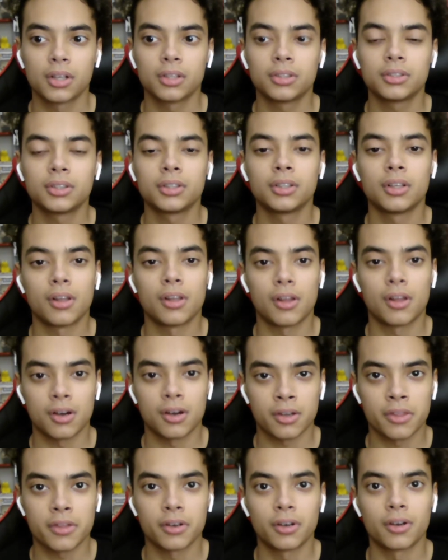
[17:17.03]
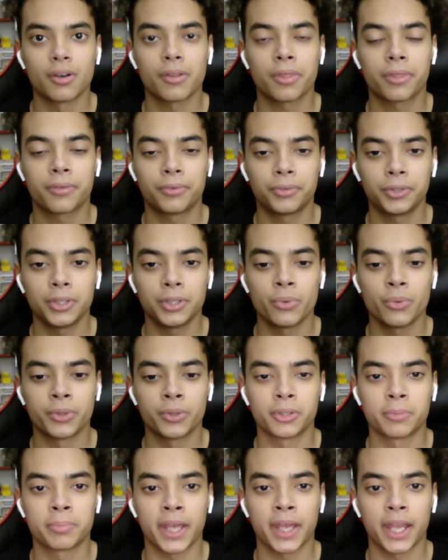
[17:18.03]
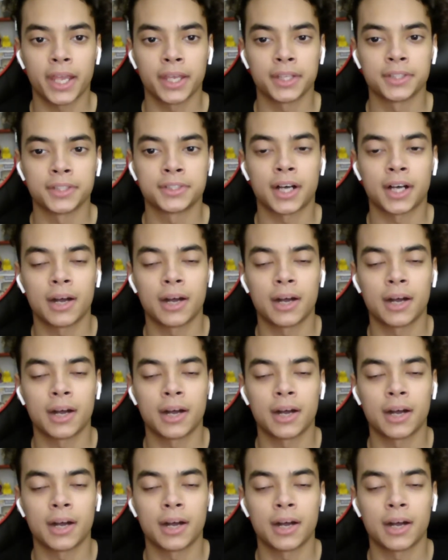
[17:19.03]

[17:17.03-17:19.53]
Look, there are three window panes.